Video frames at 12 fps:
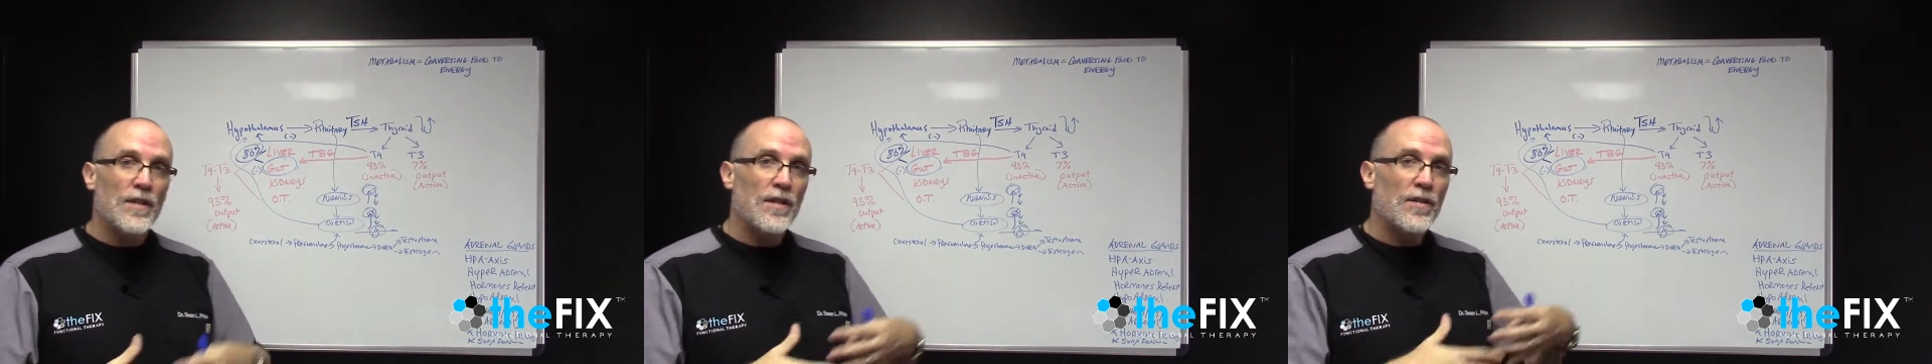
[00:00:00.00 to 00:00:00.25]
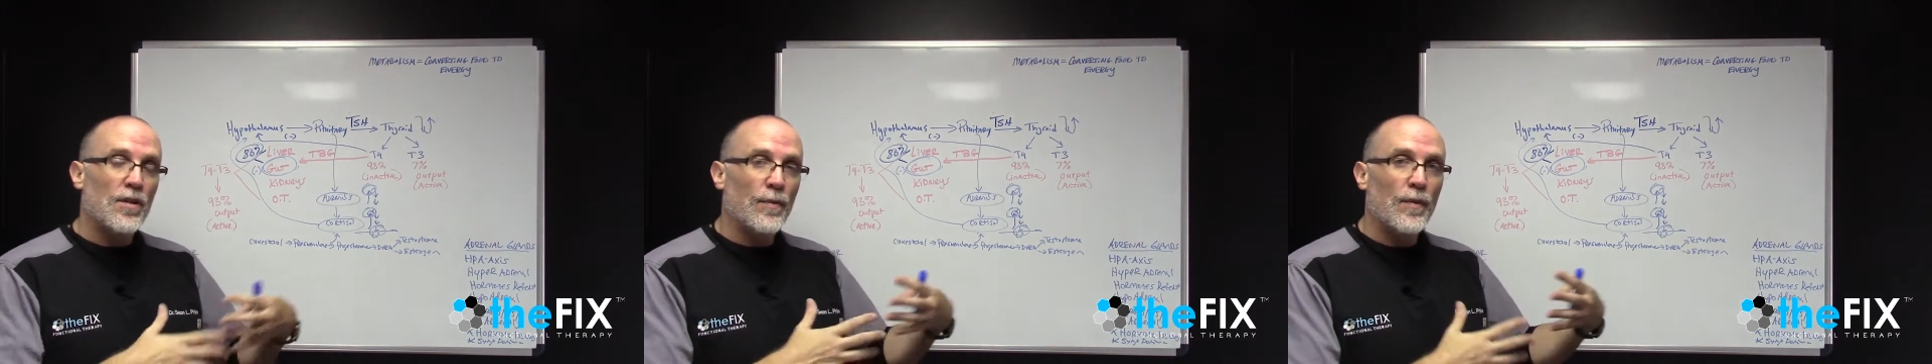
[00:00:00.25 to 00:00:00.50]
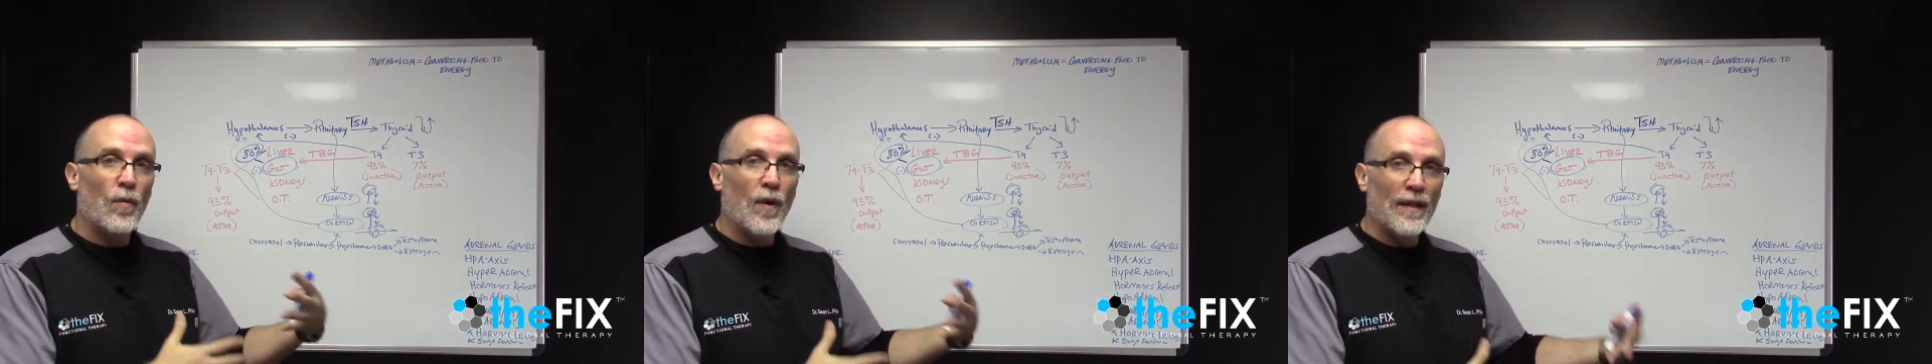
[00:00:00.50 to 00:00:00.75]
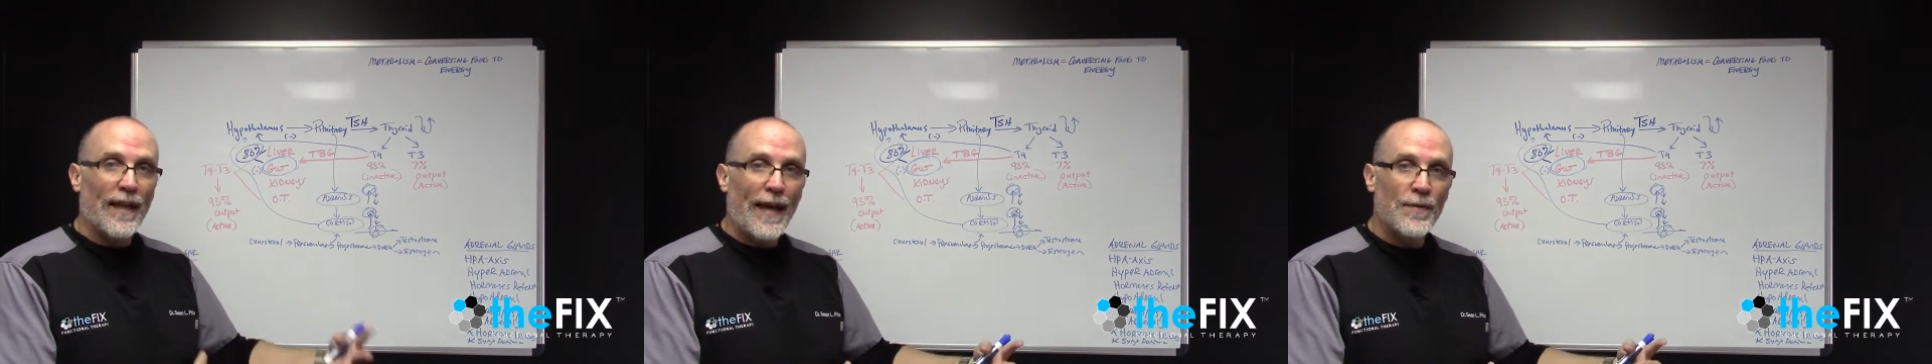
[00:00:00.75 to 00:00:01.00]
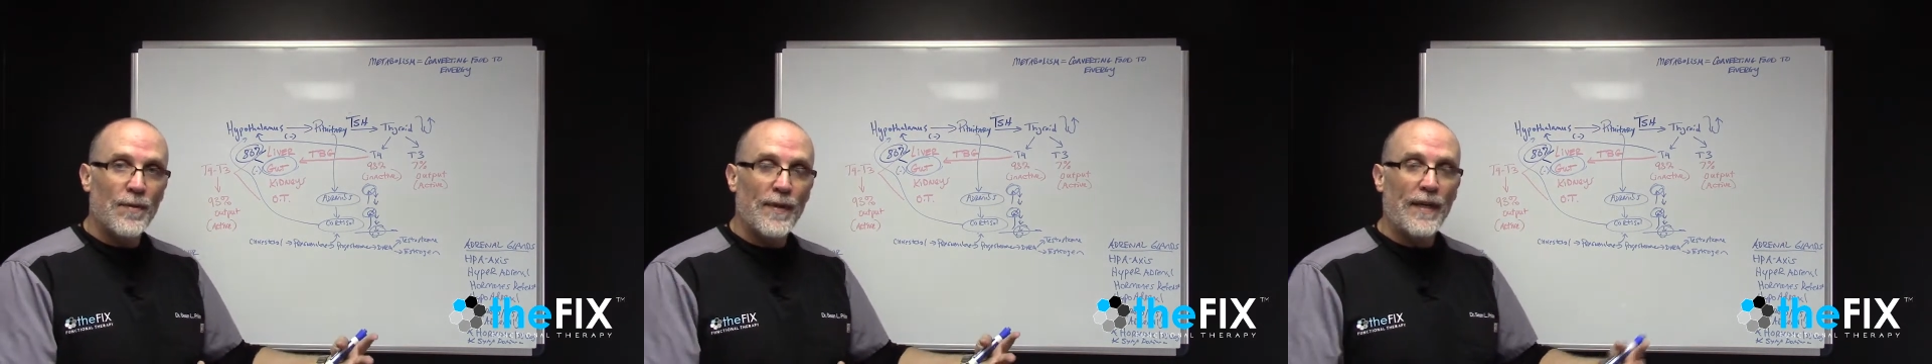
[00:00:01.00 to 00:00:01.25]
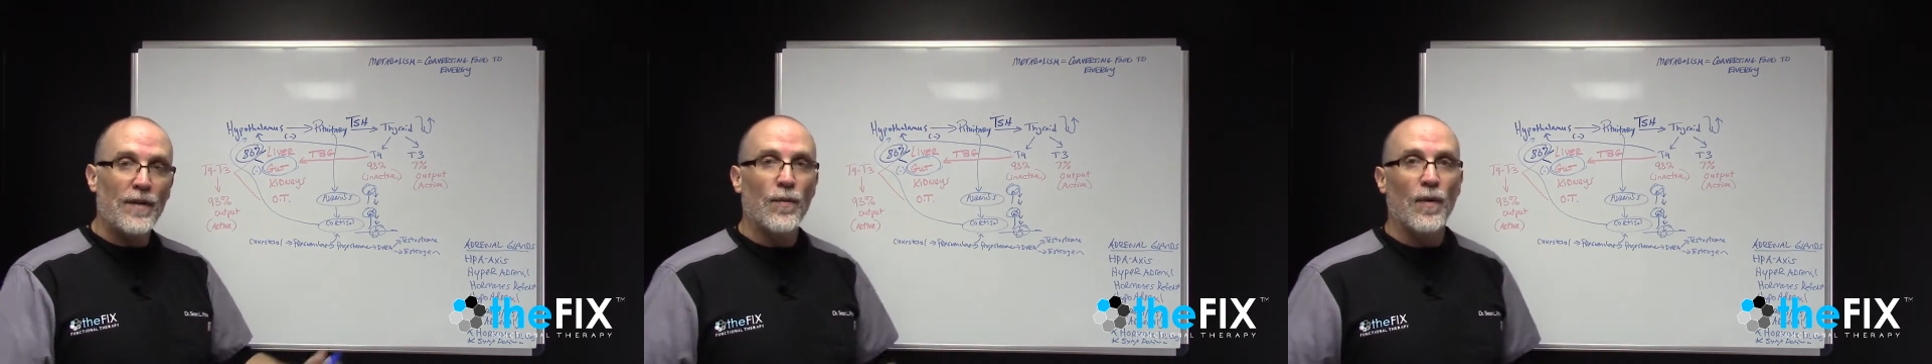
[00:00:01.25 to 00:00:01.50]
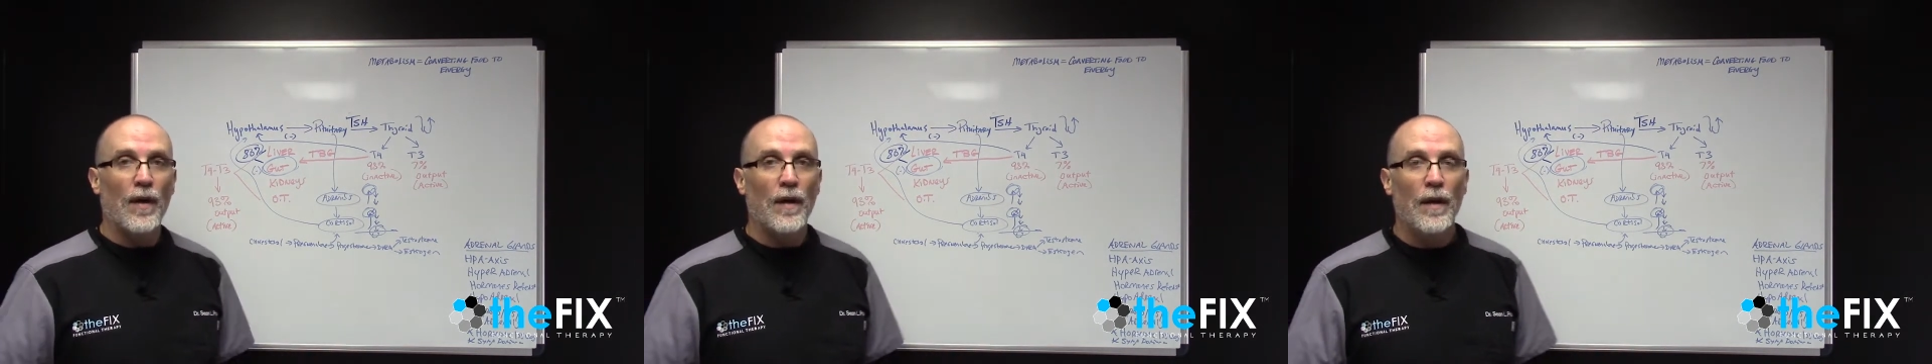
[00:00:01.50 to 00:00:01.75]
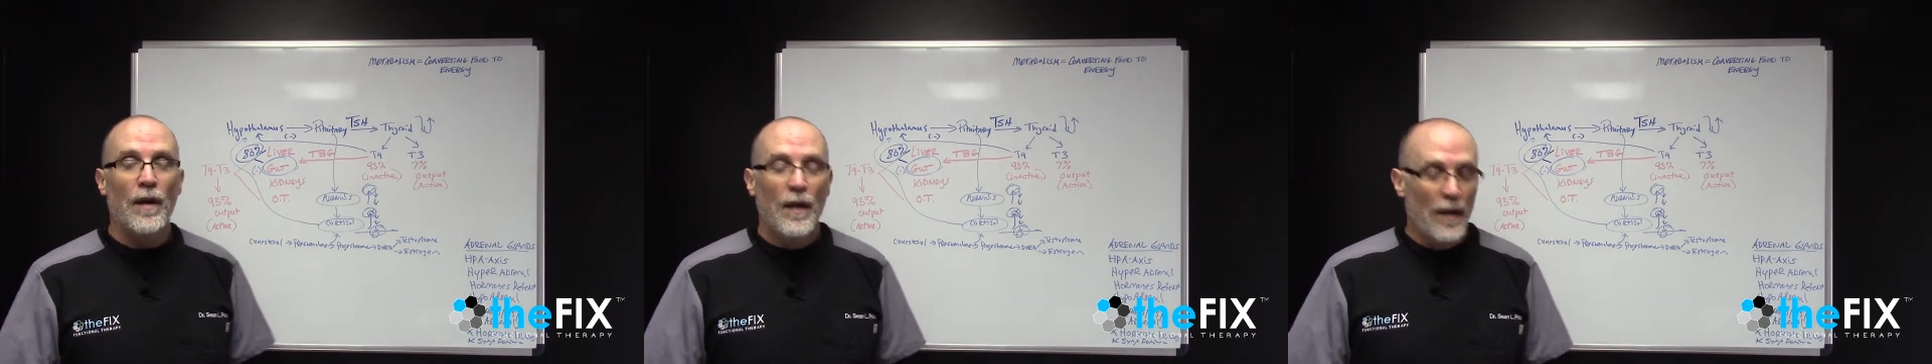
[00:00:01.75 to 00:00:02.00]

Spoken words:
to determine what labs we need to run.